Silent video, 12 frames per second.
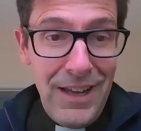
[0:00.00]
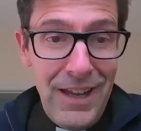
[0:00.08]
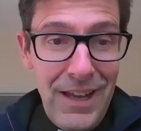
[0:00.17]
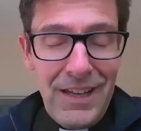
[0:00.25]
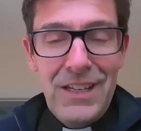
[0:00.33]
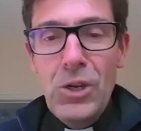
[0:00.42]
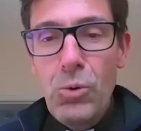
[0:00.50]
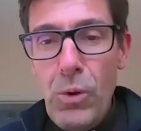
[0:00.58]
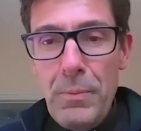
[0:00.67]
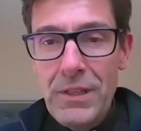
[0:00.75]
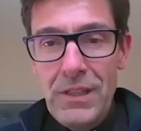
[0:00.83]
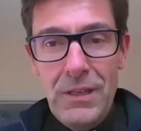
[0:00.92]
and
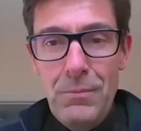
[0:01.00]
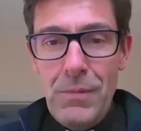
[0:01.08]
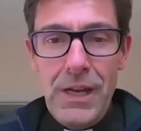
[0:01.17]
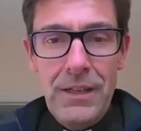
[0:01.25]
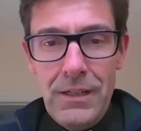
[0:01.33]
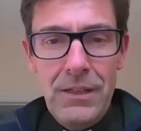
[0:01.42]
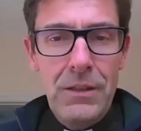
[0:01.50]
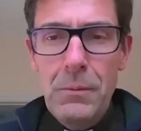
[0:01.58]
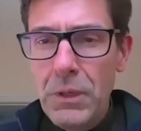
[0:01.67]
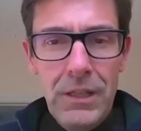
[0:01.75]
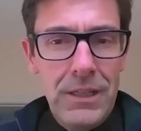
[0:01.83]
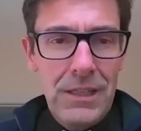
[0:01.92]
equipping them and them
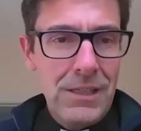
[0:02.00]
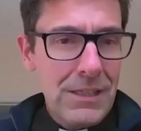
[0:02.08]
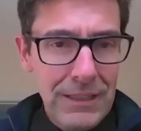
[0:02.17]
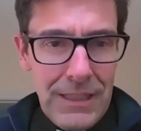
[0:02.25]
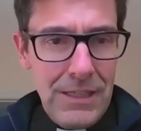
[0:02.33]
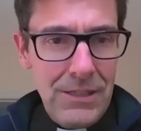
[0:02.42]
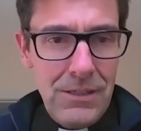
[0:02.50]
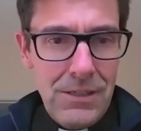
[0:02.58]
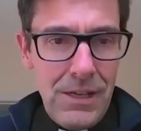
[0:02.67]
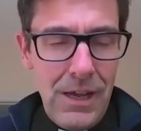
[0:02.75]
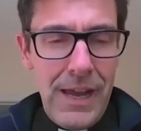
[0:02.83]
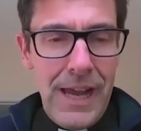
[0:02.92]
learning as
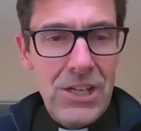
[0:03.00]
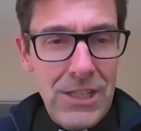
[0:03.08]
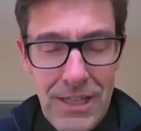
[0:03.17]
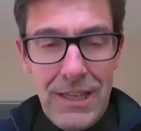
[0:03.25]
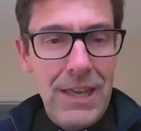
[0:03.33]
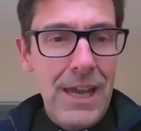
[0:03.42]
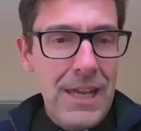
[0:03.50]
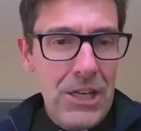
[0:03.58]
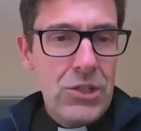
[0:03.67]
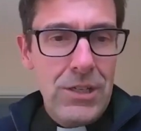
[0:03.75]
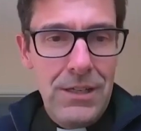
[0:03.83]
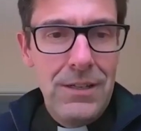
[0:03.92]
leaders, actually
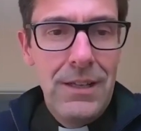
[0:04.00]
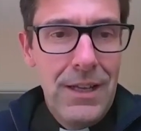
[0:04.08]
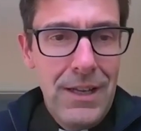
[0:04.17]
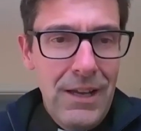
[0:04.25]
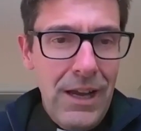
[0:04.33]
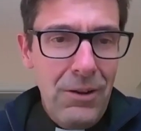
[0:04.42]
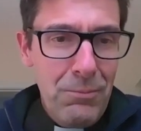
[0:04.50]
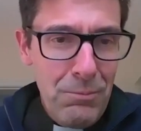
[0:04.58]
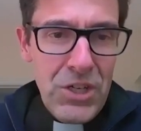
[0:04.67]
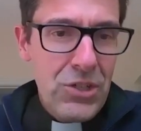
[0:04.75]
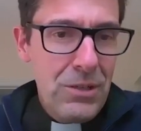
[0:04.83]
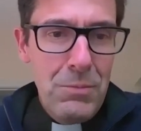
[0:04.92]
engaged in
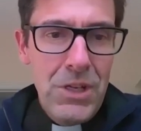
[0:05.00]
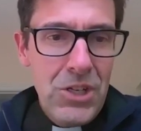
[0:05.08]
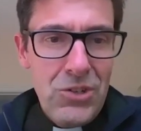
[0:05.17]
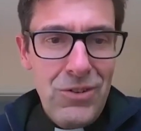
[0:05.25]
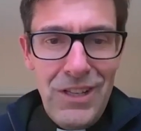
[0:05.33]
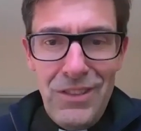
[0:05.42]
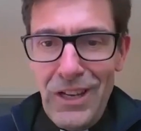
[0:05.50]
mission and ministry in the